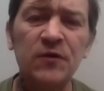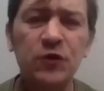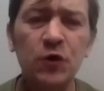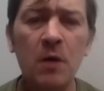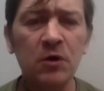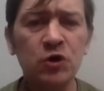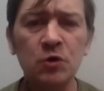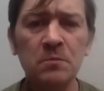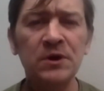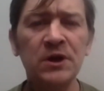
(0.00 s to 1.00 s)
thought about
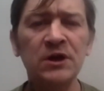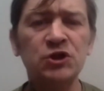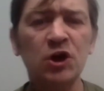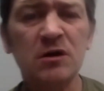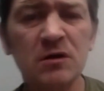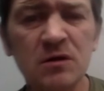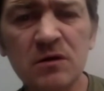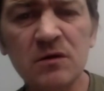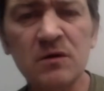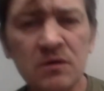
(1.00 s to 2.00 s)
human nature?
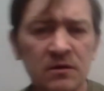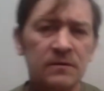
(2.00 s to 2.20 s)
Right.